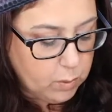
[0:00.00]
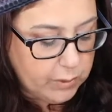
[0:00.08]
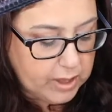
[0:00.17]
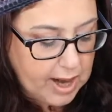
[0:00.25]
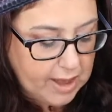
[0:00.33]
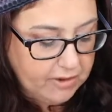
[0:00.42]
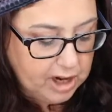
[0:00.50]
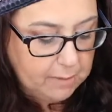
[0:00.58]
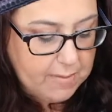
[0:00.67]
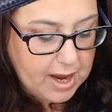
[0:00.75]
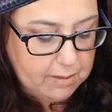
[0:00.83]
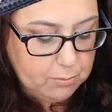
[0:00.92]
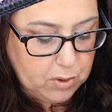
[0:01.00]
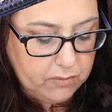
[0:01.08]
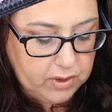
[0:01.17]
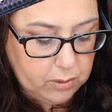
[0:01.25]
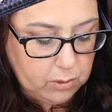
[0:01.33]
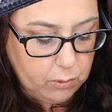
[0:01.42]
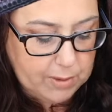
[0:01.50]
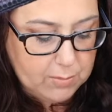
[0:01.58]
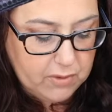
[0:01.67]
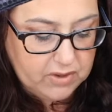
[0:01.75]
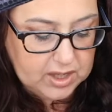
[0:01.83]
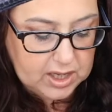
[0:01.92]
We would kindly recommend moving,
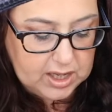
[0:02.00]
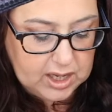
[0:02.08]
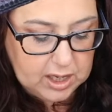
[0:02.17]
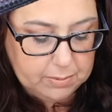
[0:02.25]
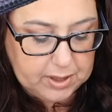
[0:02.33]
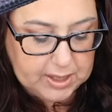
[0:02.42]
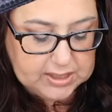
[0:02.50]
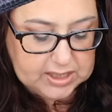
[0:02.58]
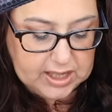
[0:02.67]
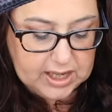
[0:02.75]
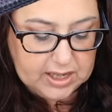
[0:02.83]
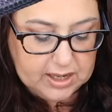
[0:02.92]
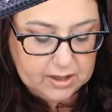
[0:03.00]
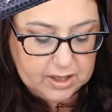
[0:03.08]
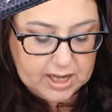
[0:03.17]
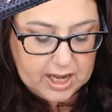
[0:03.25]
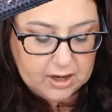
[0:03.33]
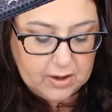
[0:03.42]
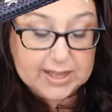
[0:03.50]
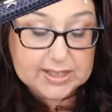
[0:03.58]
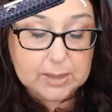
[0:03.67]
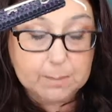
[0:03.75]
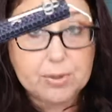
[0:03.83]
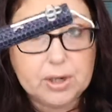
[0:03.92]
removing the key, placing it near the candle
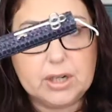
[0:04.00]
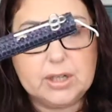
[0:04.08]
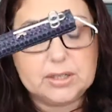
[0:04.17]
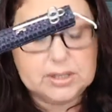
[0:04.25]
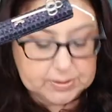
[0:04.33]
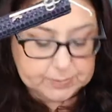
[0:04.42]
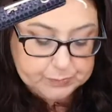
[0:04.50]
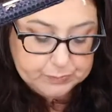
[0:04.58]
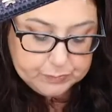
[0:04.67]
as it burns.